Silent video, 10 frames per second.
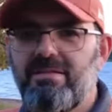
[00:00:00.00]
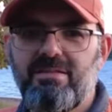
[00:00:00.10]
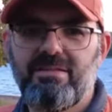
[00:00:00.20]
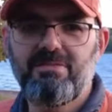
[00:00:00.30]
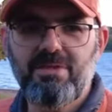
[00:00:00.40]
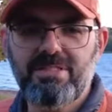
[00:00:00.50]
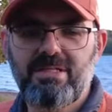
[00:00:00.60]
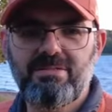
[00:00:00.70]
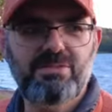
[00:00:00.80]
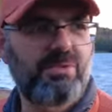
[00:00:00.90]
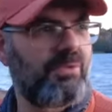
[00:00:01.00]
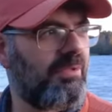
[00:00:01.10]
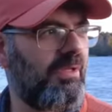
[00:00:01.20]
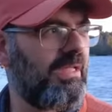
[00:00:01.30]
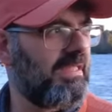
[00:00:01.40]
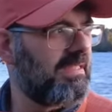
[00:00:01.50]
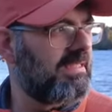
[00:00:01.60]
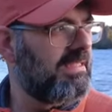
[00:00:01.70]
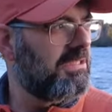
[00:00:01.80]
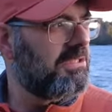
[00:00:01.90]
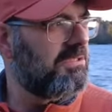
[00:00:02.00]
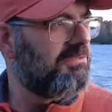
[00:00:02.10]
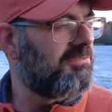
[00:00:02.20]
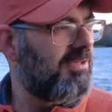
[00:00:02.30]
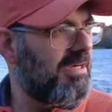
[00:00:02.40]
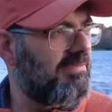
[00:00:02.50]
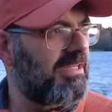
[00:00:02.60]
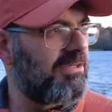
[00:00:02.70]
it was also very, very